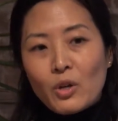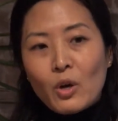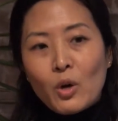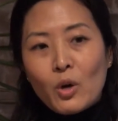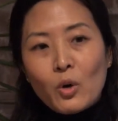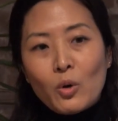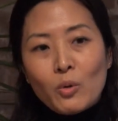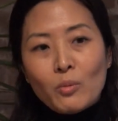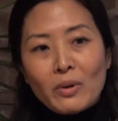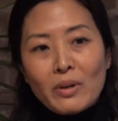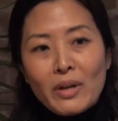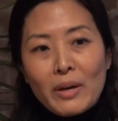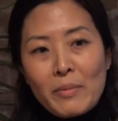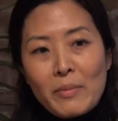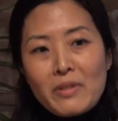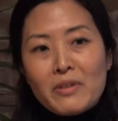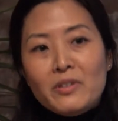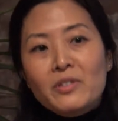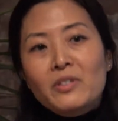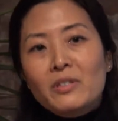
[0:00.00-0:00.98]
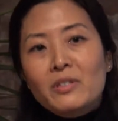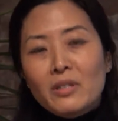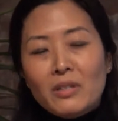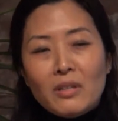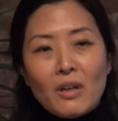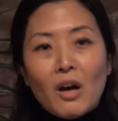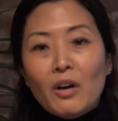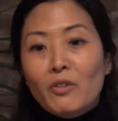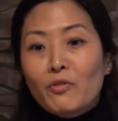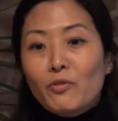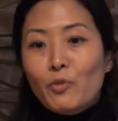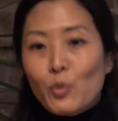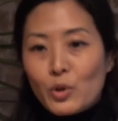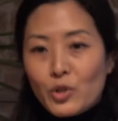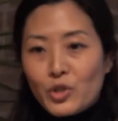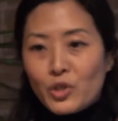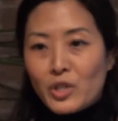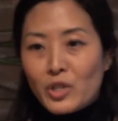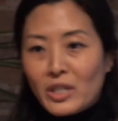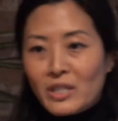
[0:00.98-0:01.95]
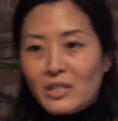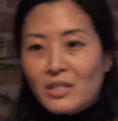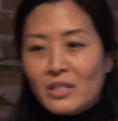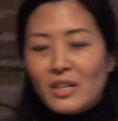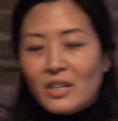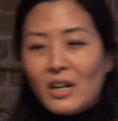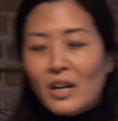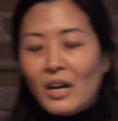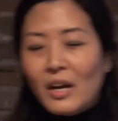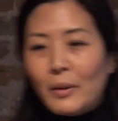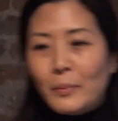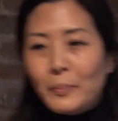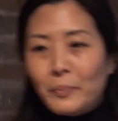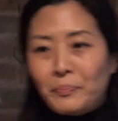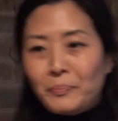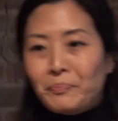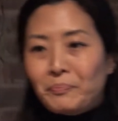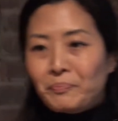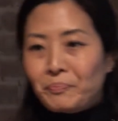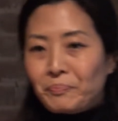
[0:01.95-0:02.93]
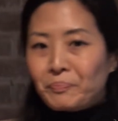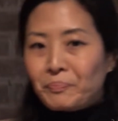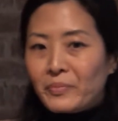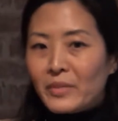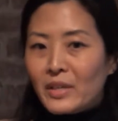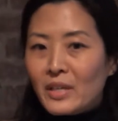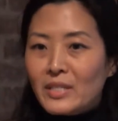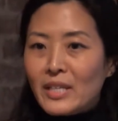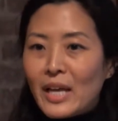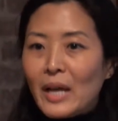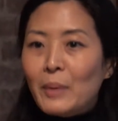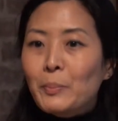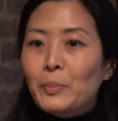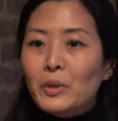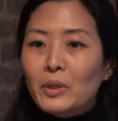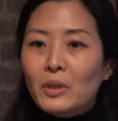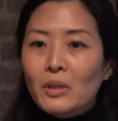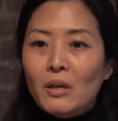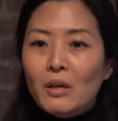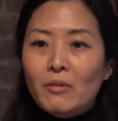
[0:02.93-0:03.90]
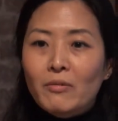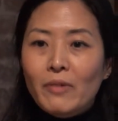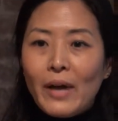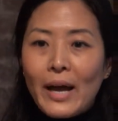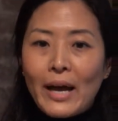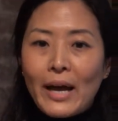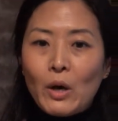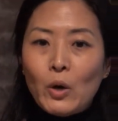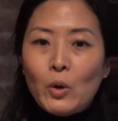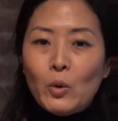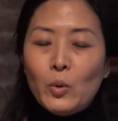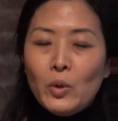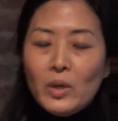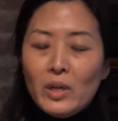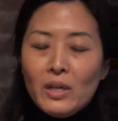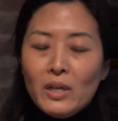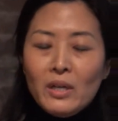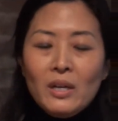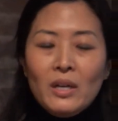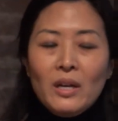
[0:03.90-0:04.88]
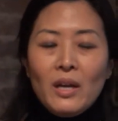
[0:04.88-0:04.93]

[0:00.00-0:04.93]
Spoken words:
This is an unfortunate example of how